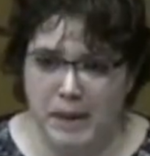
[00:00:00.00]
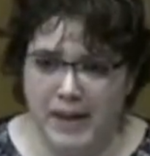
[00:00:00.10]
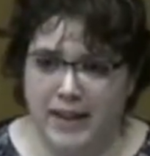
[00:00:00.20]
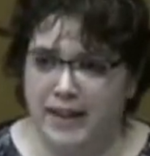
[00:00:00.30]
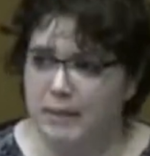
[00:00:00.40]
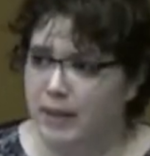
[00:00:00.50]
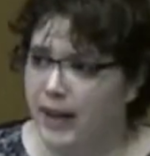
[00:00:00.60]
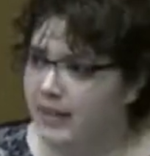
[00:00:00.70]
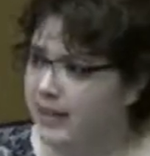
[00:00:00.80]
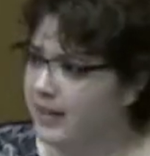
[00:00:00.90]
maybe I can
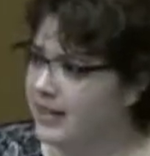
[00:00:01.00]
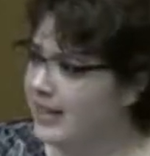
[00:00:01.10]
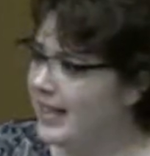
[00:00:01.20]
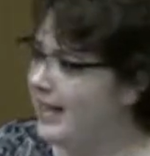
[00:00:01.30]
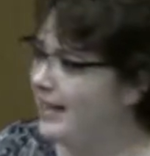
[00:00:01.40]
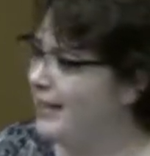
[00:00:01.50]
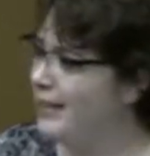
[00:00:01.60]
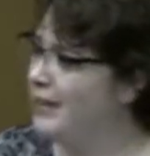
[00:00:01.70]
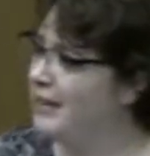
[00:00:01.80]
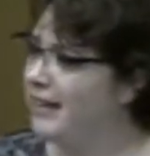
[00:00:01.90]
plant a little seed
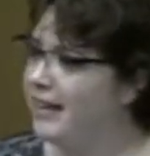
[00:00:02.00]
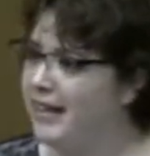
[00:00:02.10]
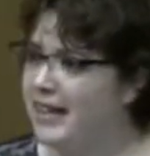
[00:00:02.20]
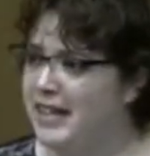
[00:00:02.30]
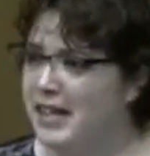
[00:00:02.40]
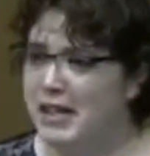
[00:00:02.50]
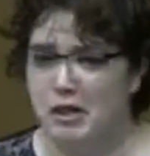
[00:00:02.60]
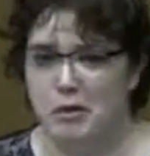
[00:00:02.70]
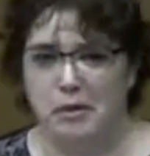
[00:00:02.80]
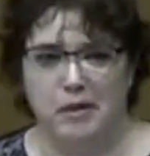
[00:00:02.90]
uh, in
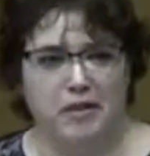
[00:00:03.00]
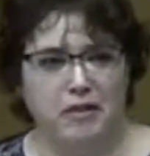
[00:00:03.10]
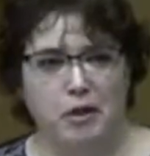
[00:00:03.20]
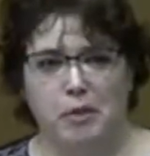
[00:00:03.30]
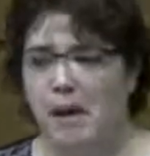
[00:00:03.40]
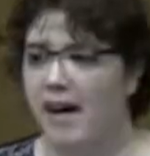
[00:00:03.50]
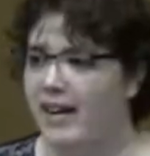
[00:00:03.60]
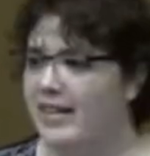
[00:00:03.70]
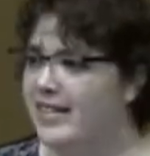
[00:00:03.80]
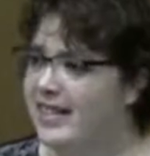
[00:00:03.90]
each of your
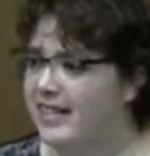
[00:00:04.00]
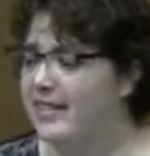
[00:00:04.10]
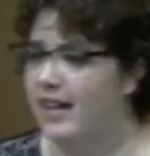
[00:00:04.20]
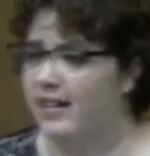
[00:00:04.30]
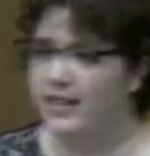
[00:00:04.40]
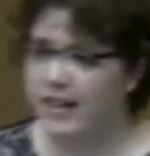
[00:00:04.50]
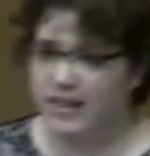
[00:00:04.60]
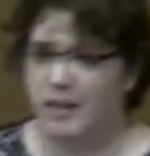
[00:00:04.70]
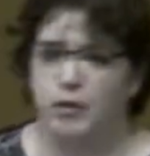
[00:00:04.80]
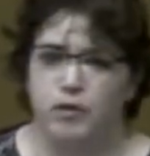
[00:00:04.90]
minds that the next
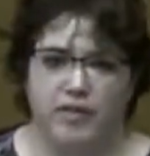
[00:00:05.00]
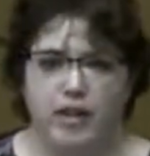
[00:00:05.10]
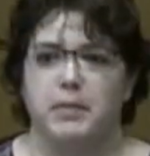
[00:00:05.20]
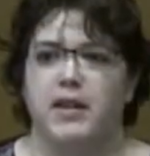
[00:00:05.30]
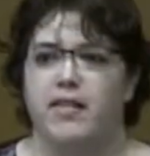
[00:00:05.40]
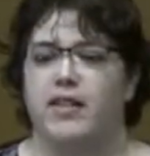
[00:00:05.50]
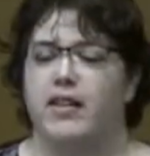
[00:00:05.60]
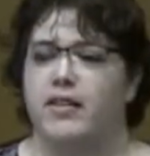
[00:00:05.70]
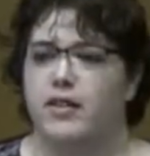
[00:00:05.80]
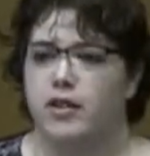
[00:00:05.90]
time you develop
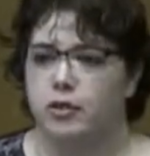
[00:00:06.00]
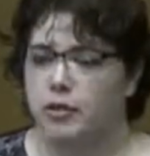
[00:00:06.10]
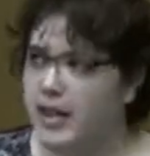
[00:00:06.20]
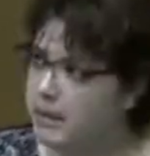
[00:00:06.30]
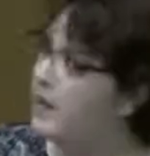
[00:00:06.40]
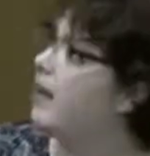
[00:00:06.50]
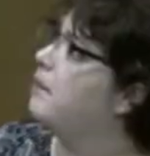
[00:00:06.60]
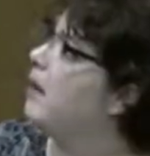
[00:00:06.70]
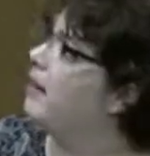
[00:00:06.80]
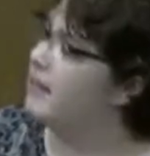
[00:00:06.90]
anything, you keep that
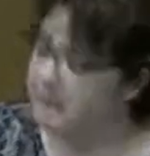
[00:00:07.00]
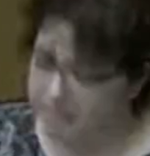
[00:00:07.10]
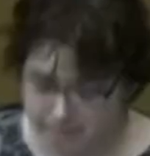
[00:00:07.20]
in mind.